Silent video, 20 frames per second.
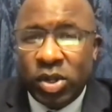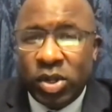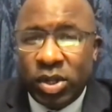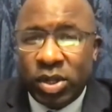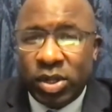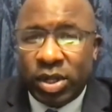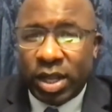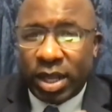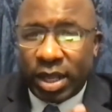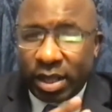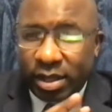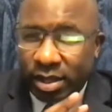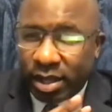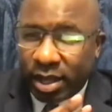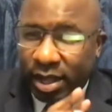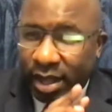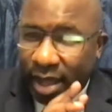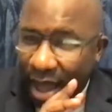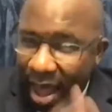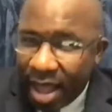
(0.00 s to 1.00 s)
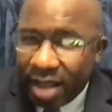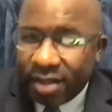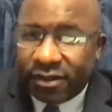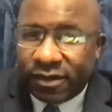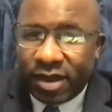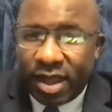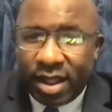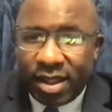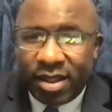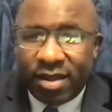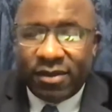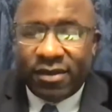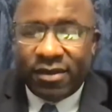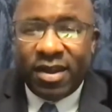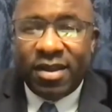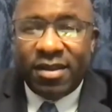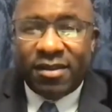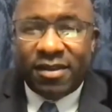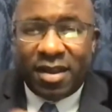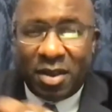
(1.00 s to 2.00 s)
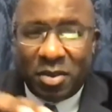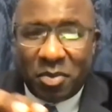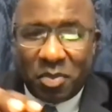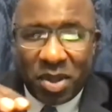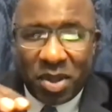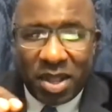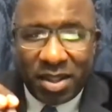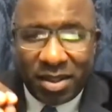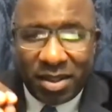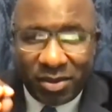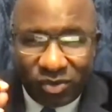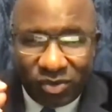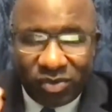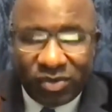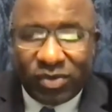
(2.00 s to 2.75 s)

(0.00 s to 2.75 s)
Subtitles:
The content is easy, but